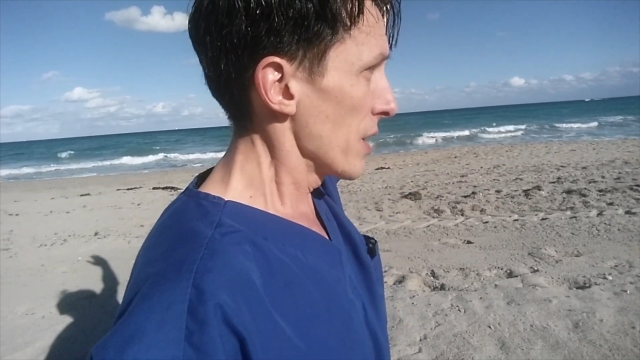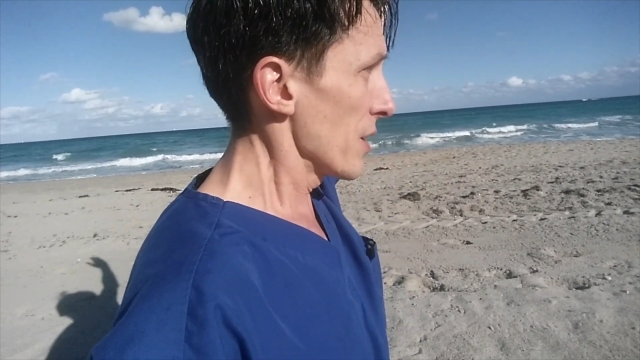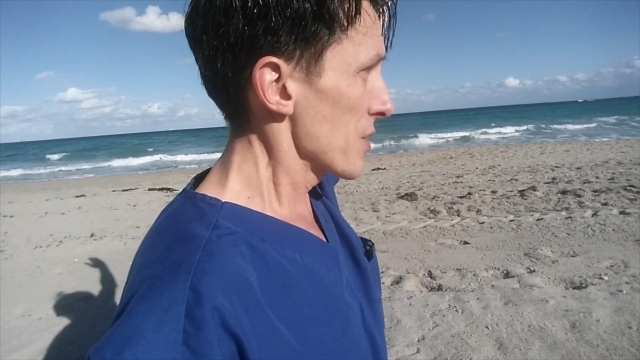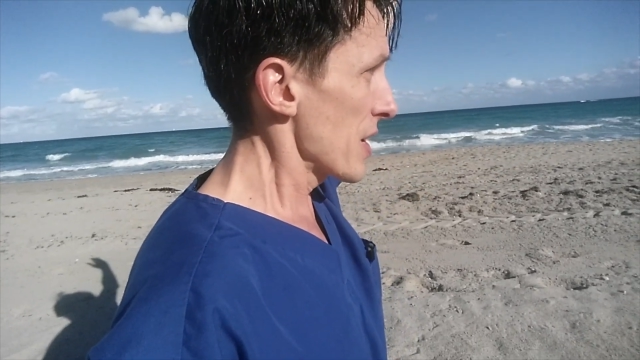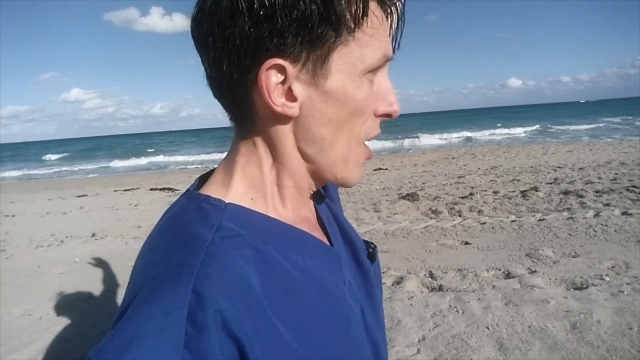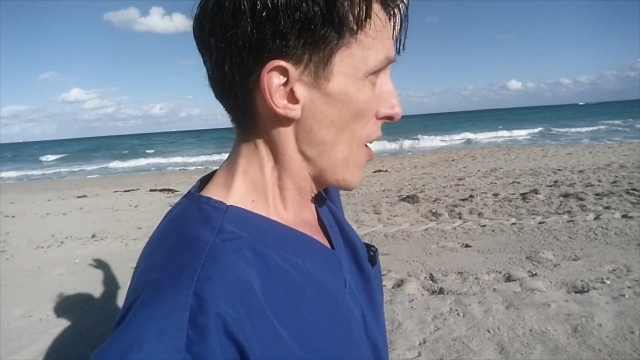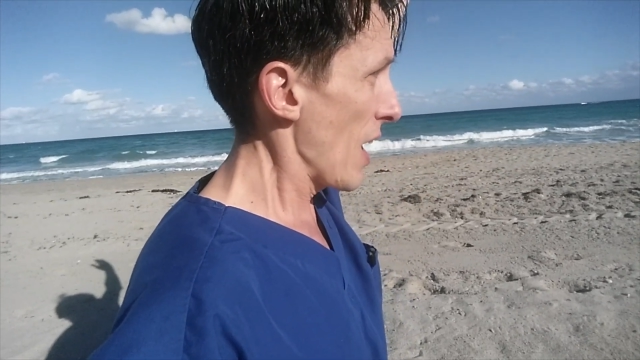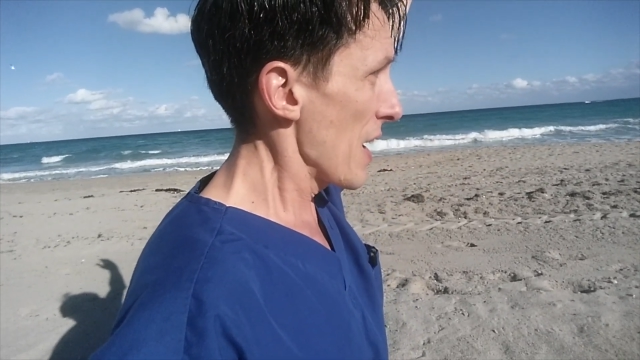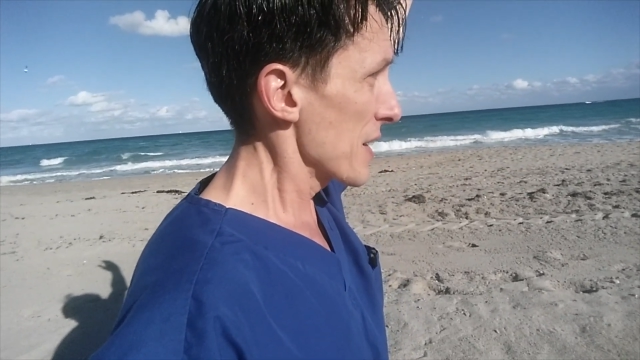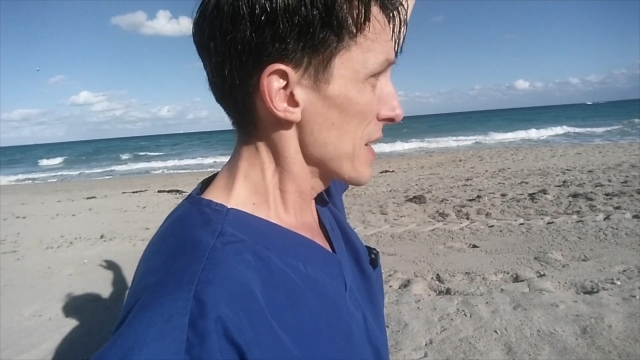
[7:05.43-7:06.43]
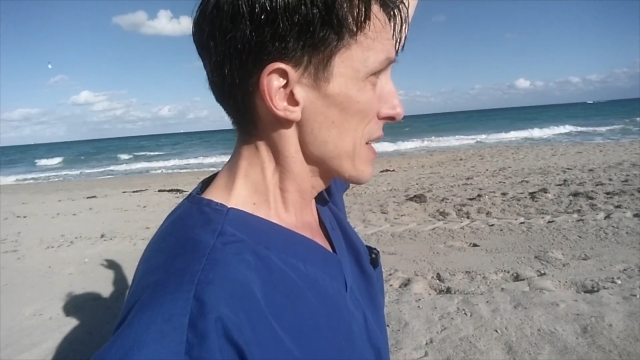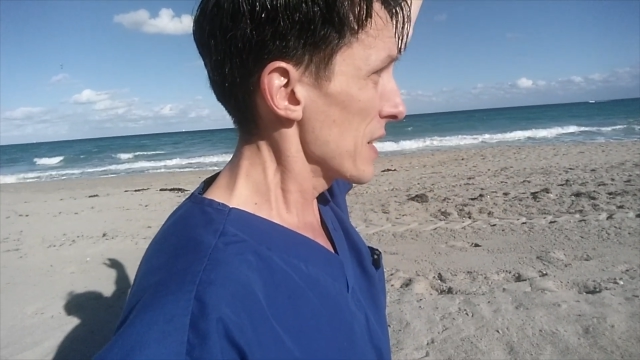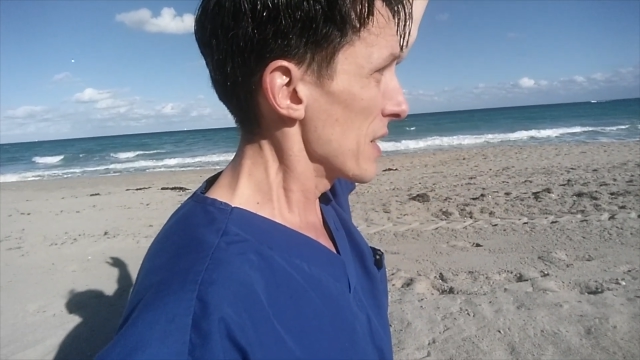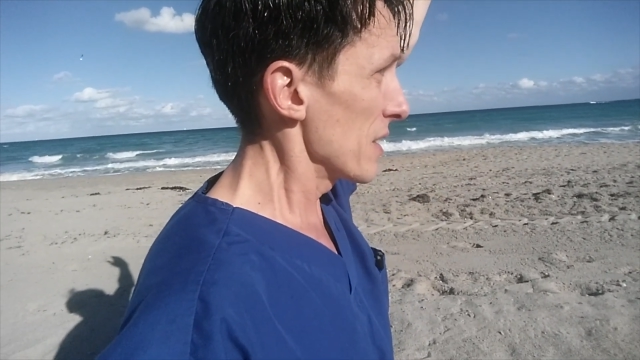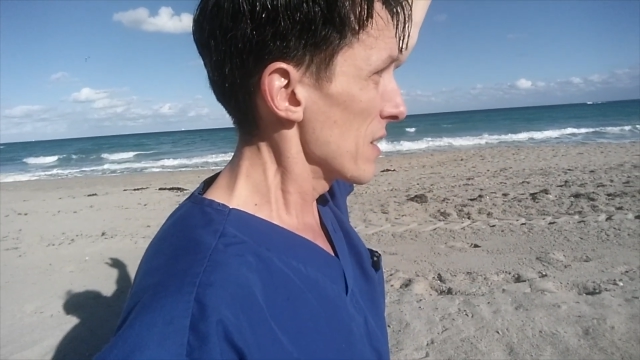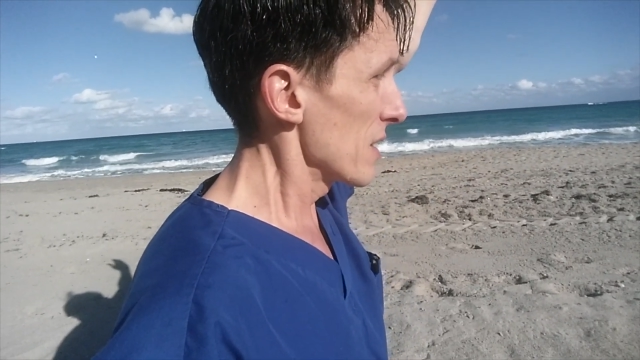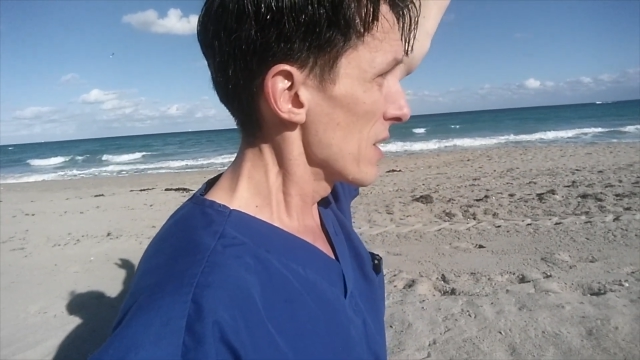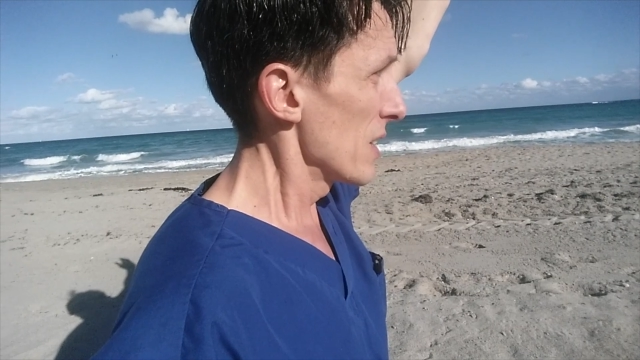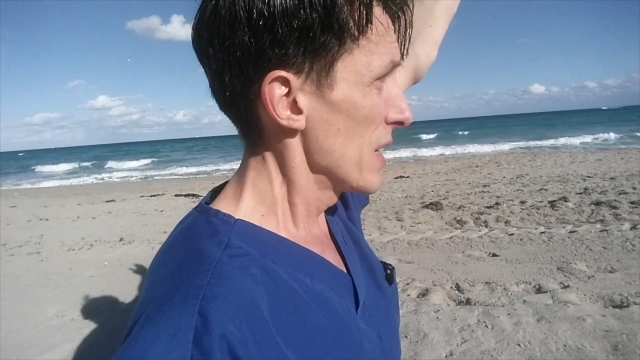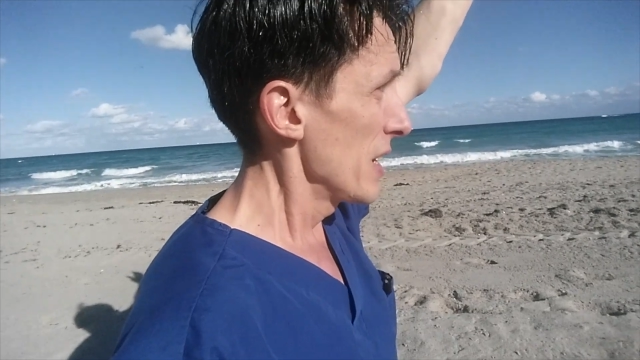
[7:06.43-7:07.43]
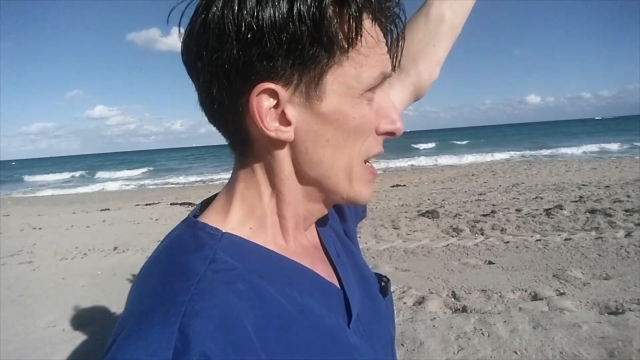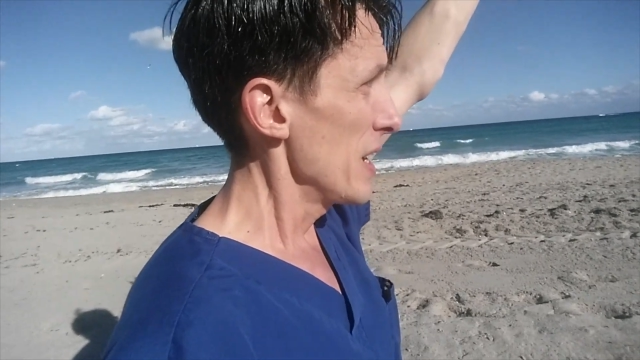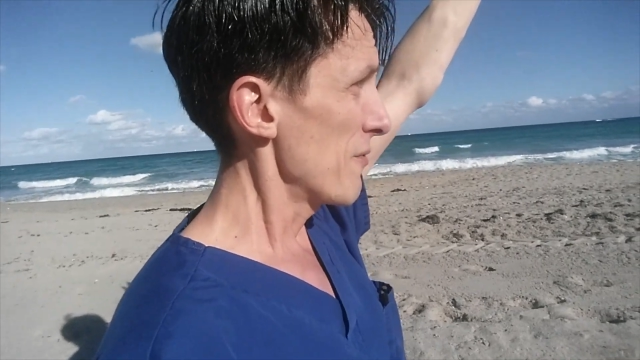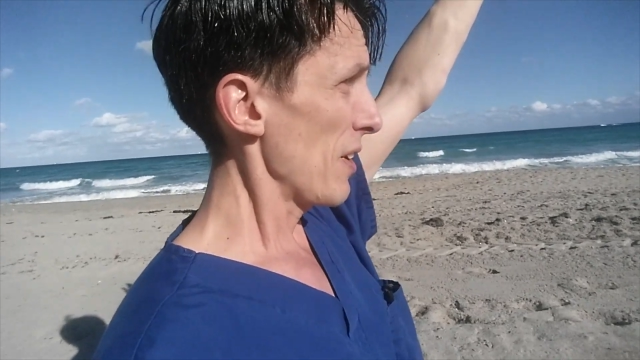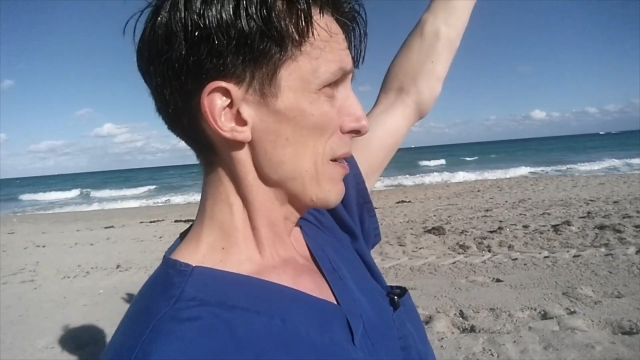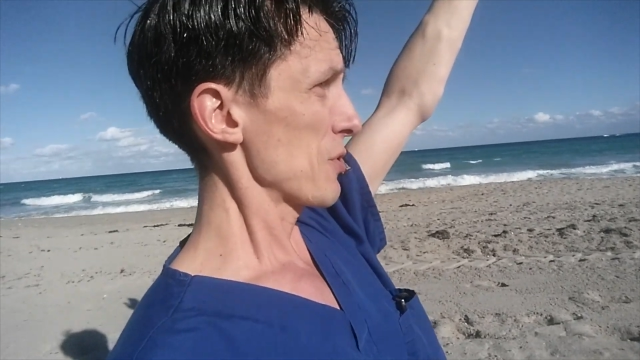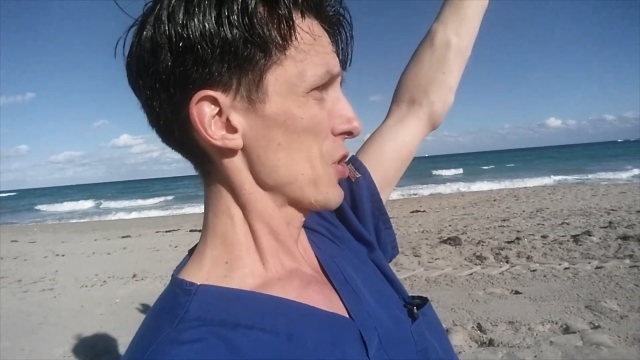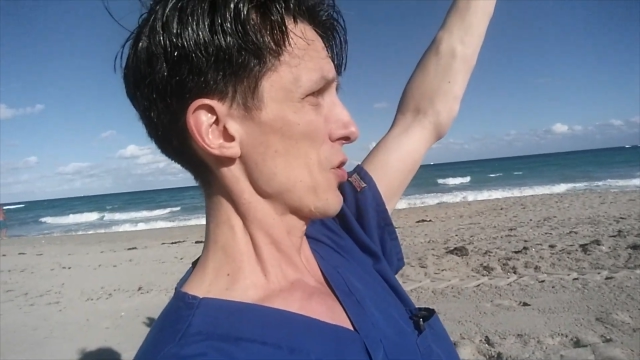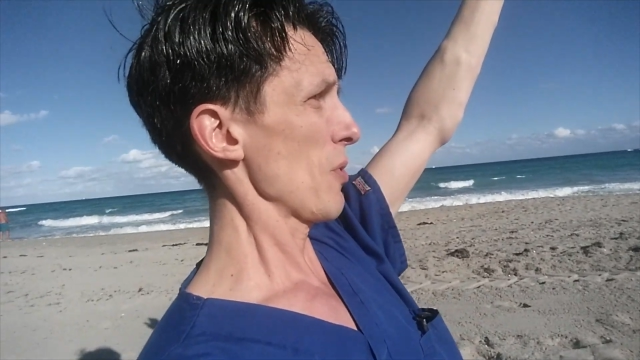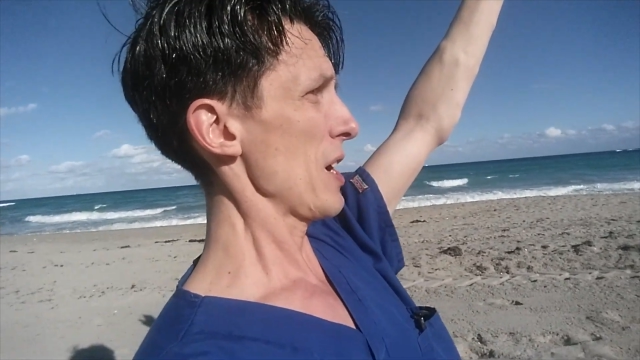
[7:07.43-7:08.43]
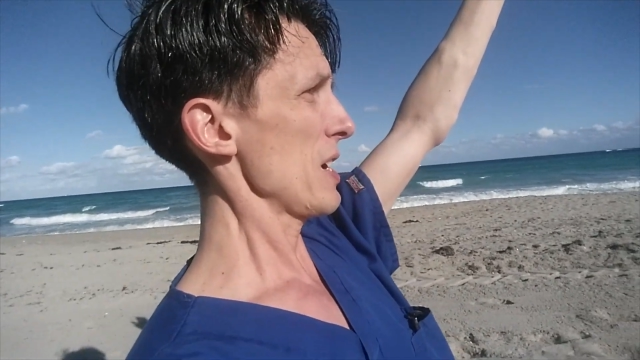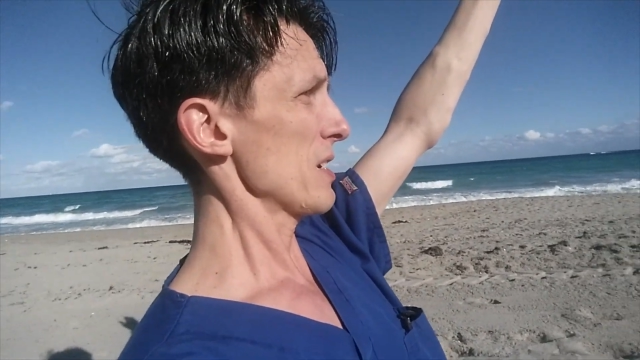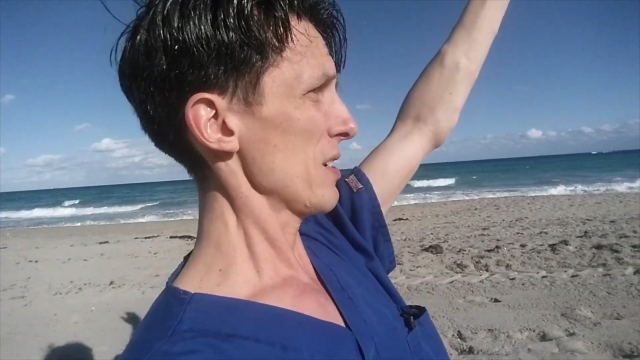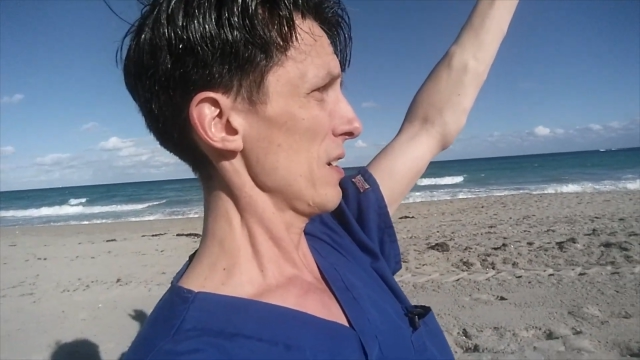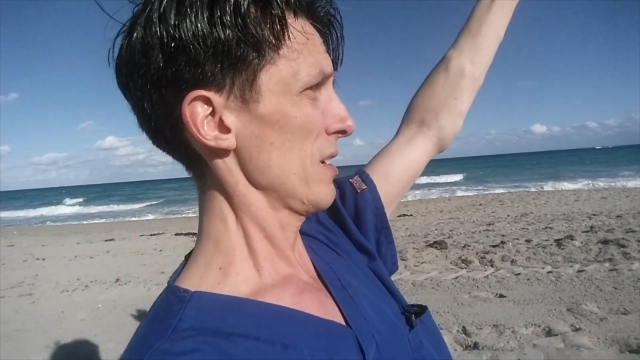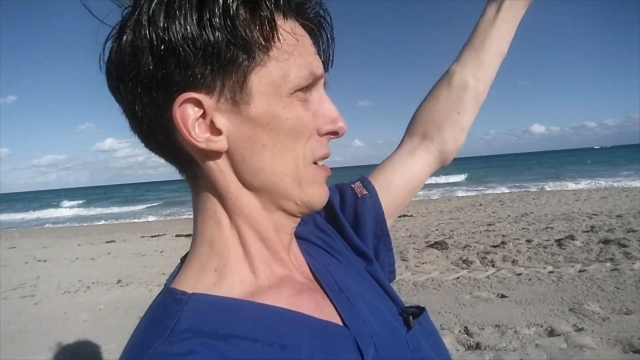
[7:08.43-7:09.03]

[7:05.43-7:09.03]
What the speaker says: here's how high I can get it. If I'm straight,